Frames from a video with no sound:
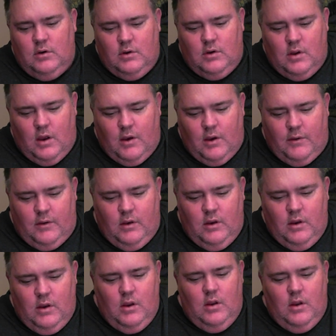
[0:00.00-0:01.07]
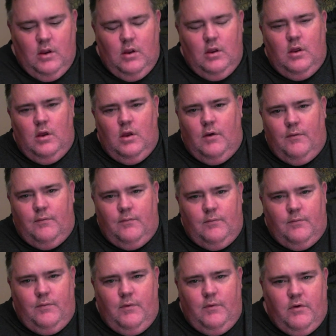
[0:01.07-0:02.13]
A
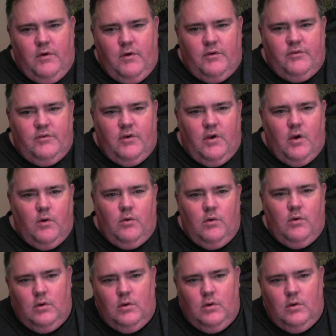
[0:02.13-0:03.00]
few years ago,